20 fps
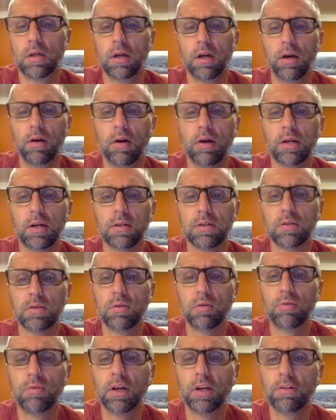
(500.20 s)
All right, so
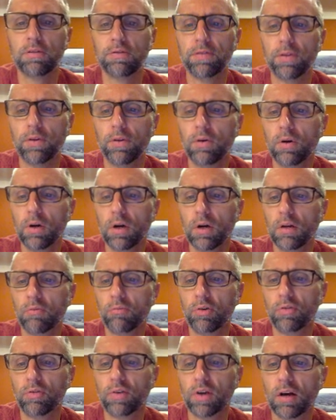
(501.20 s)
we've got a floor and
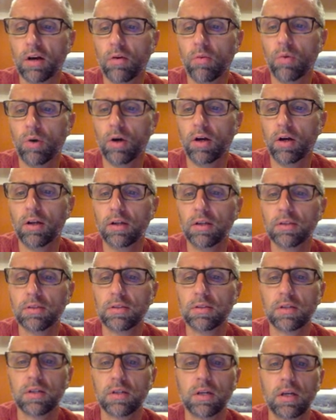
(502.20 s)
we've got
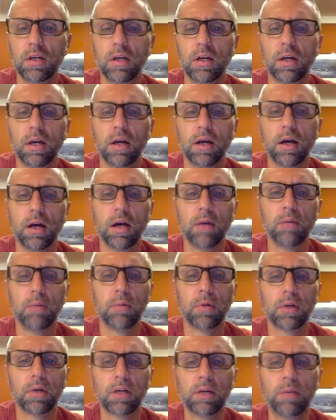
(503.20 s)
walls.
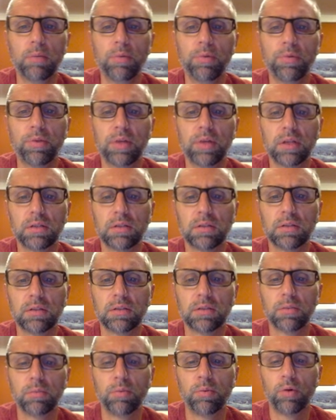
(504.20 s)
Couple things
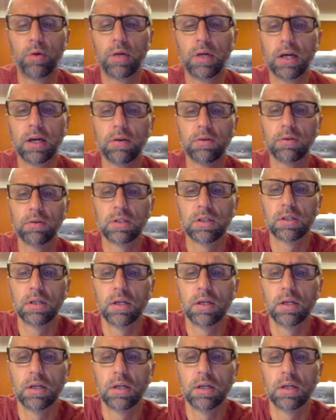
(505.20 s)
to point out.